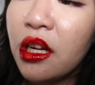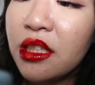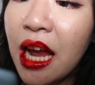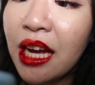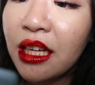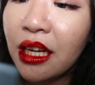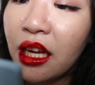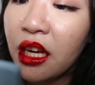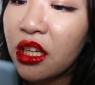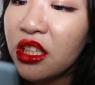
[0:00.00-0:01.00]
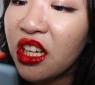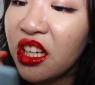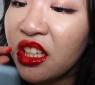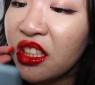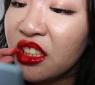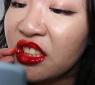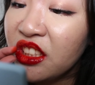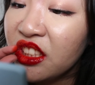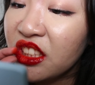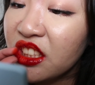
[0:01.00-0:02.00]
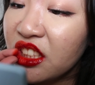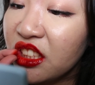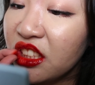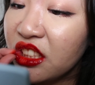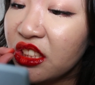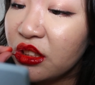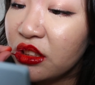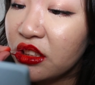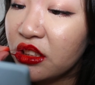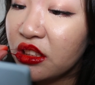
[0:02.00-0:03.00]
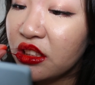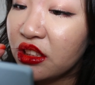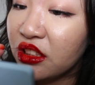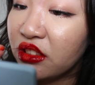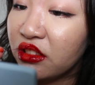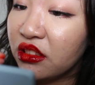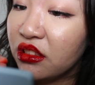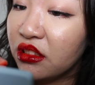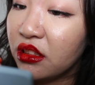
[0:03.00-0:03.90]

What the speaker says: dangling. So I'm just gonna peel it off.